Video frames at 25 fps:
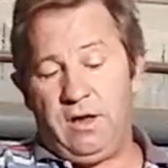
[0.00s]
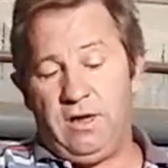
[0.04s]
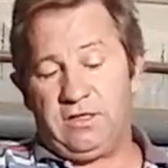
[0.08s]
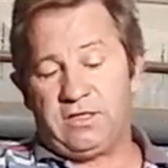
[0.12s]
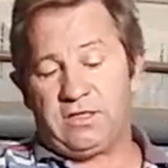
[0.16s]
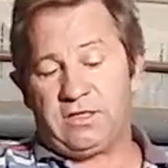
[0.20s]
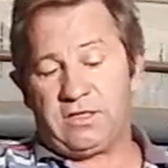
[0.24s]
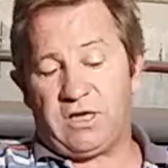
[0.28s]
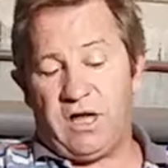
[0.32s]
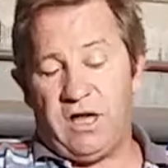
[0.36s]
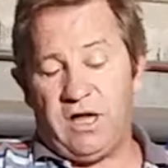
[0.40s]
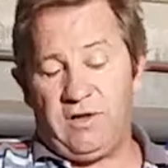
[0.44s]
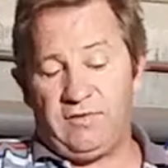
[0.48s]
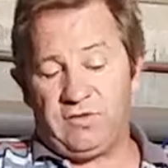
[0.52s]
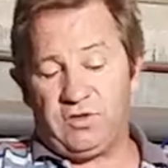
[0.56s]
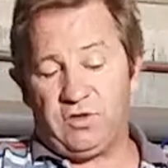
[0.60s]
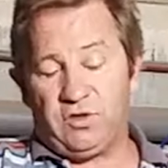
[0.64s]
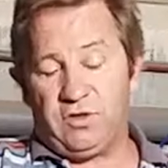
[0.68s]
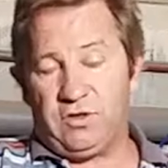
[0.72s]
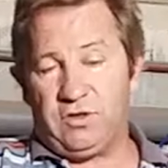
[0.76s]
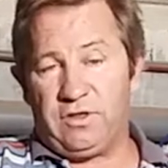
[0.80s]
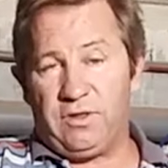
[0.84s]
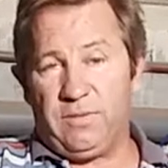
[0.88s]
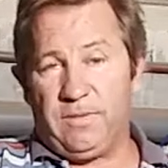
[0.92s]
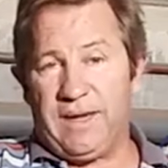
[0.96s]
A scarf
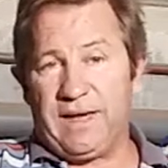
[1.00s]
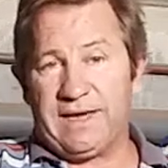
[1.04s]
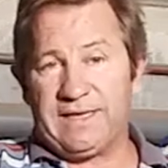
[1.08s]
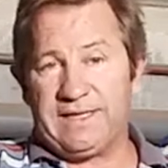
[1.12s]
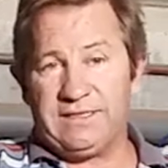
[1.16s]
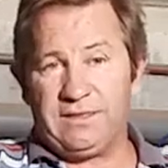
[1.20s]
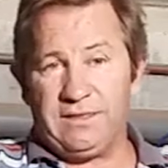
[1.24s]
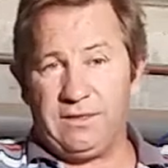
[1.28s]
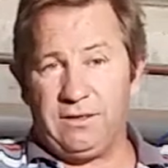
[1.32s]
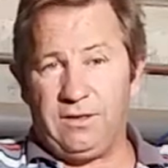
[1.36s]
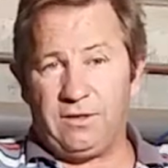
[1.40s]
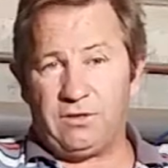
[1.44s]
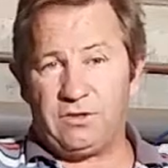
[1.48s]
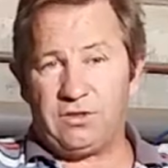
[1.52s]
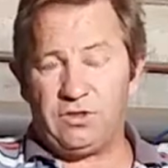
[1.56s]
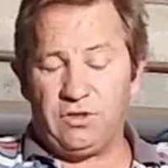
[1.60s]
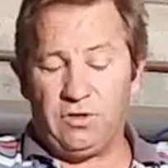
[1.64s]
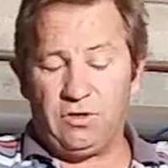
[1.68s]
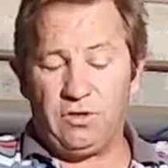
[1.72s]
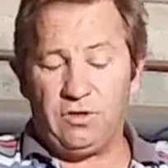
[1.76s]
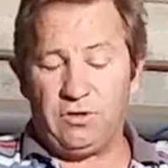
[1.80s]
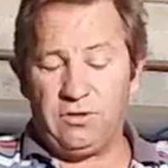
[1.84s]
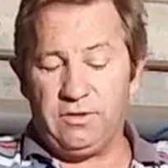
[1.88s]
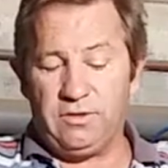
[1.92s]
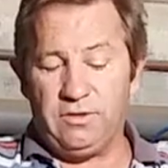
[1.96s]
joint on the back is a lot
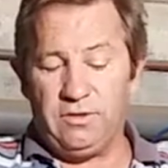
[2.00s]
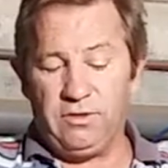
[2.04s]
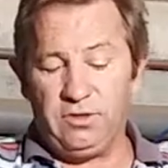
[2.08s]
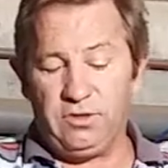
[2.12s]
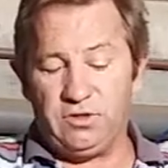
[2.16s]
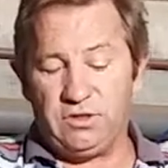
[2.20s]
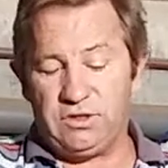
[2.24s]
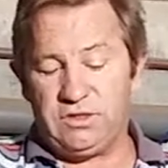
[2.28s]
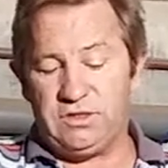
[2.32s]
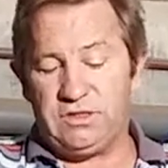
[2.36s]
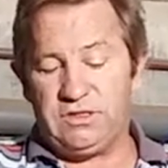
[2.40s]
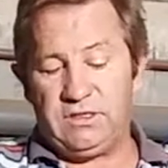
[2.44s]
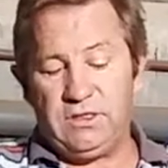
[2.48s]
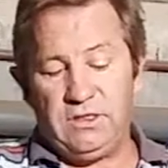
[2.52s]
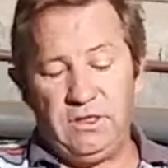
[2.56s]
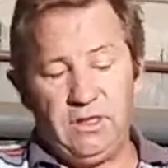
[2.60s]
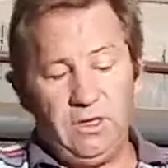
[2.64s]
stronger than just